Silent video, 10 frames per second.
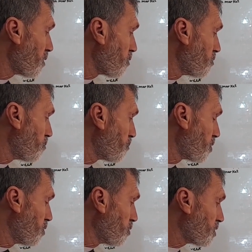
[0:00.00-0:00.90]

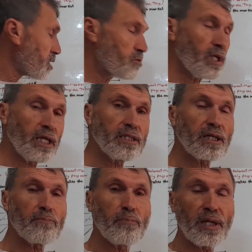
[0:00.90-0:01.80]
producers will end
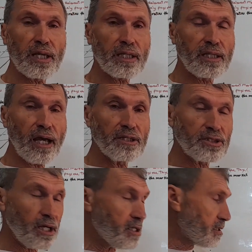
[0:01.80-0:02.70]
up paying the
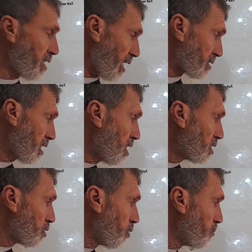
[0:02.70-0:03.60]
entire tax.
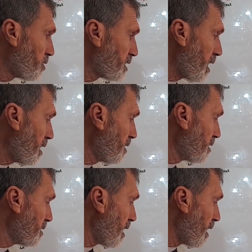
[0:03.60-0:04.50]
So when we say here
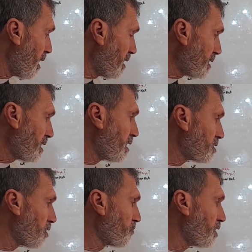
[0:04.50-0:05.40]
the
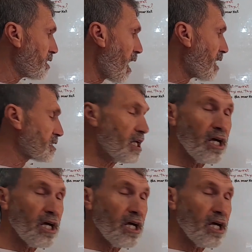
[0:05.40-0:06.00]
incidence of the tax